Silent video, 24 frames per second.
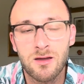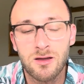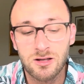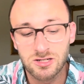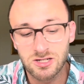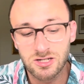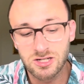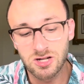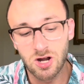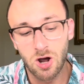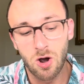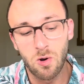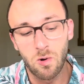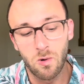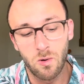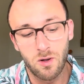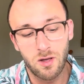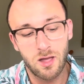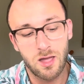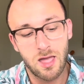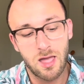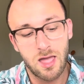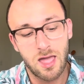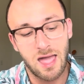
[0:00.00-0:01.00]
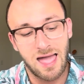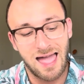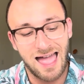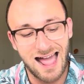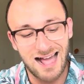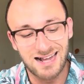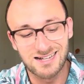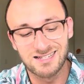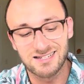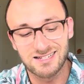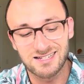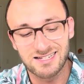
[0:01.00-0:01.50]
So
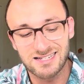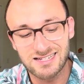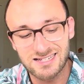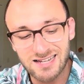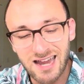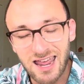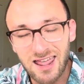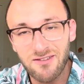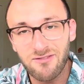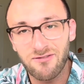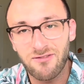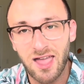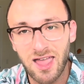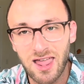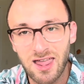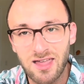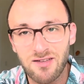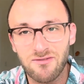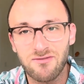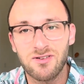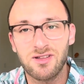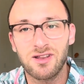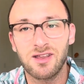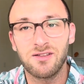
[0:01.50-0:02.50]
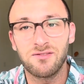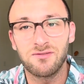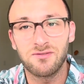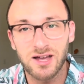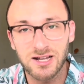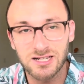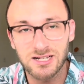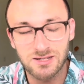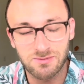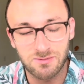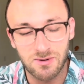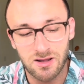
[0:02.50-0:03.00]
as a safe haven
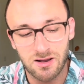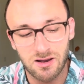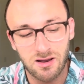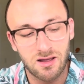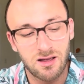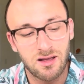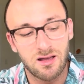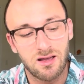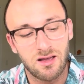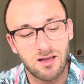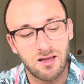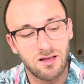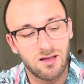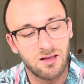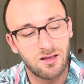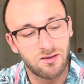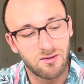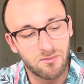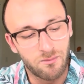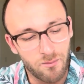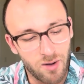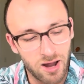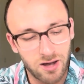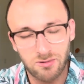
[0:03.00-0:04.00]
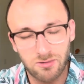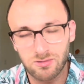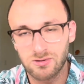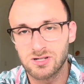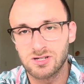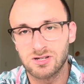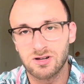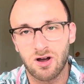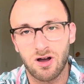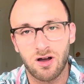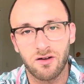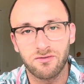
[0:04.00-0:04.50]
investment,
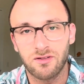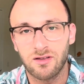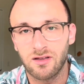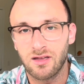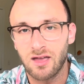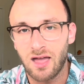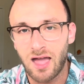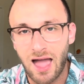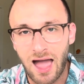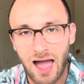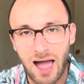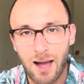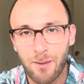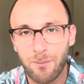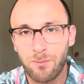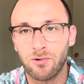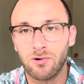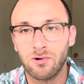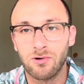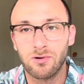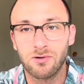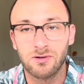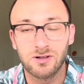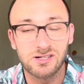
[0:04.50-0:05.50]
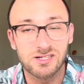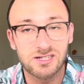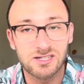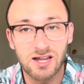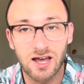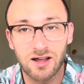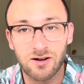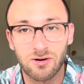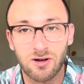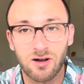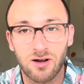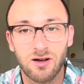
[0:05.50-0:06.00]
Microsoft, Apple,
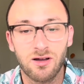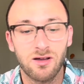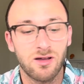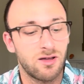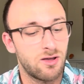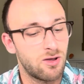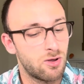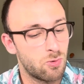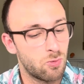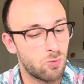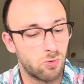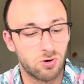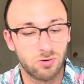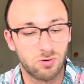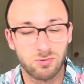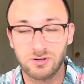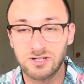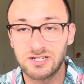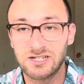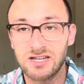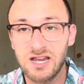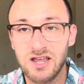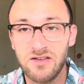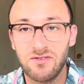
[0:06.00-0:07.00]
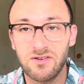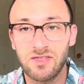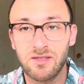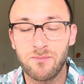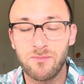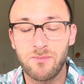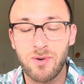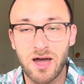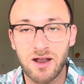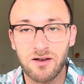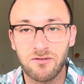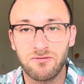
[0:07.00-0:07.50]
etc., were receiving the
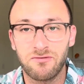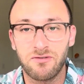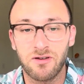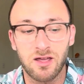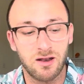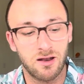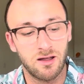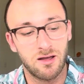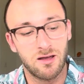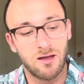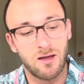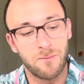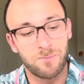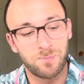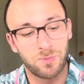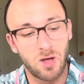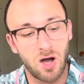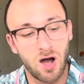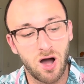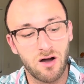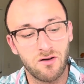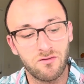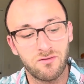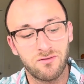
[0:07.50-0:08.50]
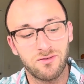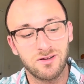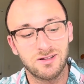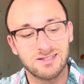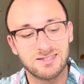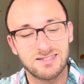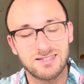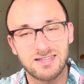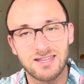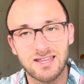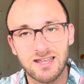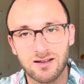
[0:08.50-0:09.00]
benefit of
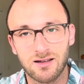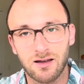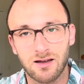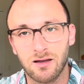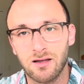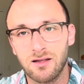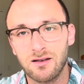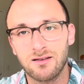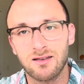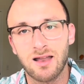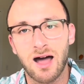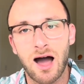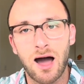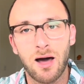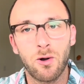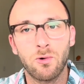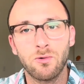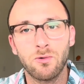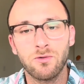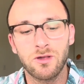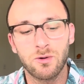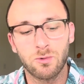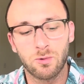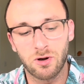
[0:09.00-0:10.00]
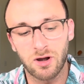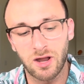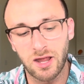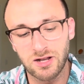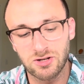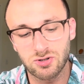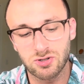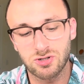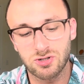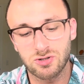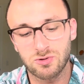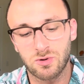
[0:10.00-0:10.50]
TINA. Not only were
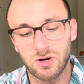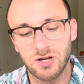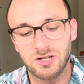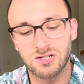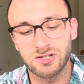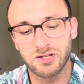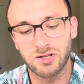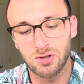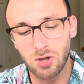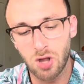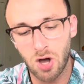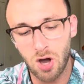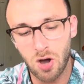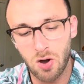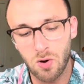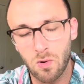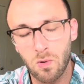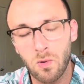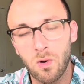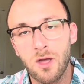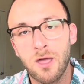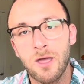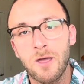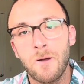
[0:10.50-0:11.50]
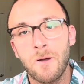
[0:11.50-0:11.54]
interest rates low,